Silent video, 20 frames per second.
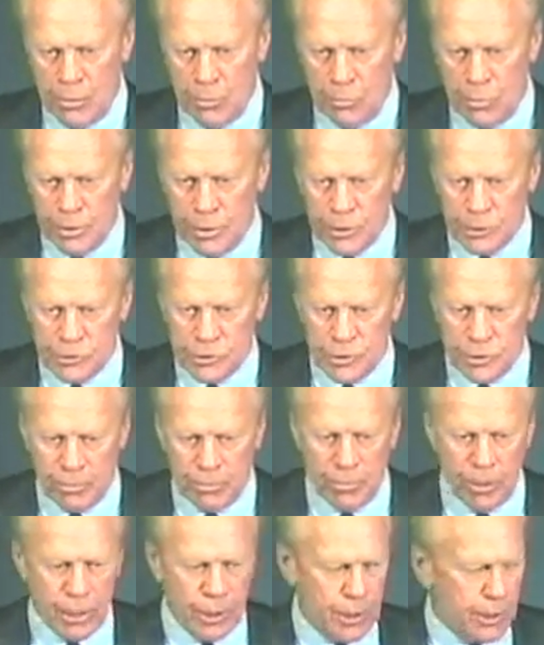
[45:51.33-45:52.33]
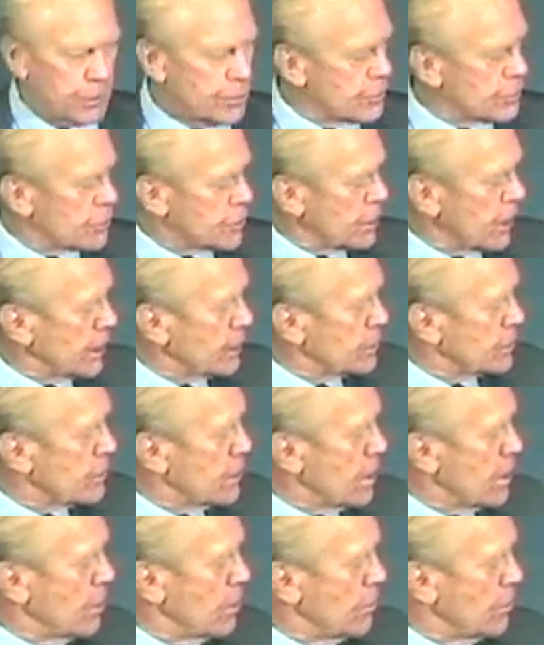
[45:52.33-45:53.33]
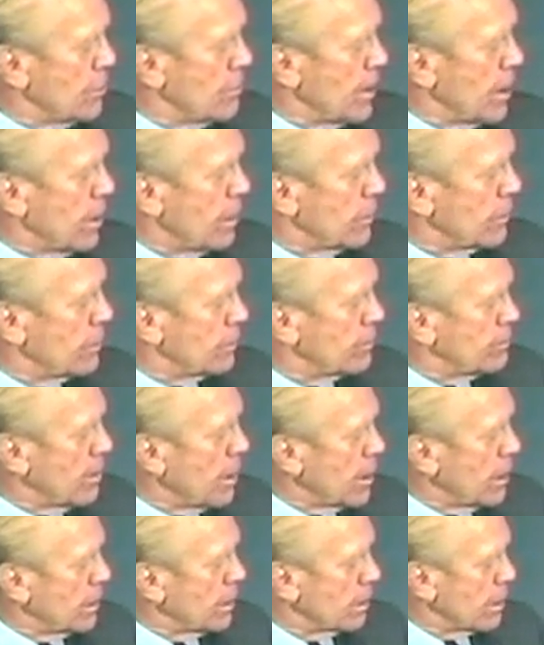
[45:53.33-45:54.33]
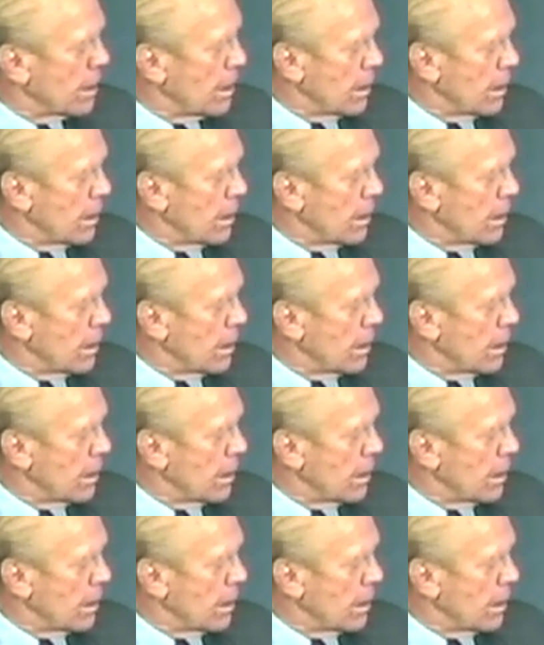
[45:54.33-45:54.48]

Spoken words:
What is it, 1.6 million now about, Bart?